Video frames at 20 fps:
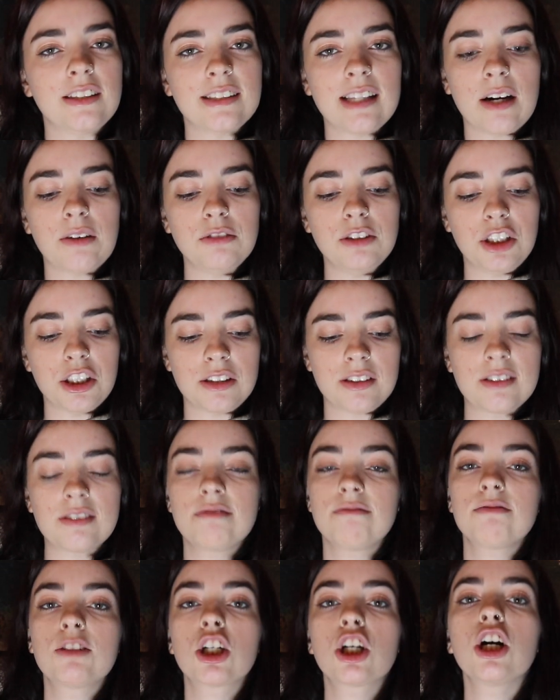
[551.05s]
That would just
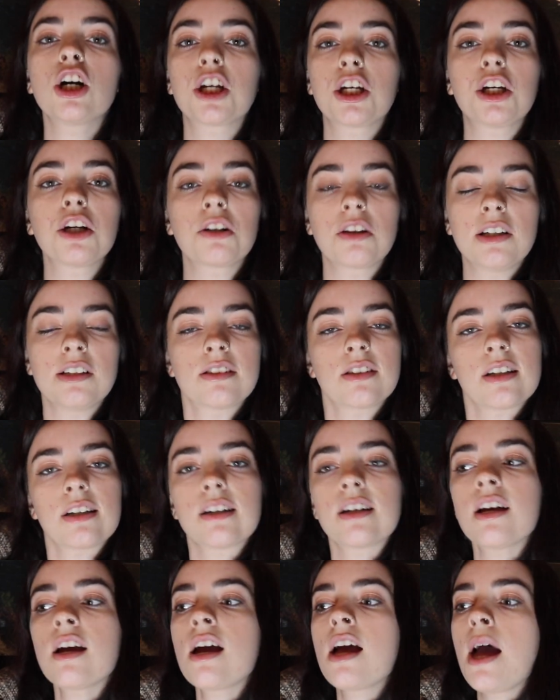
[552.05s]
cook your lizard.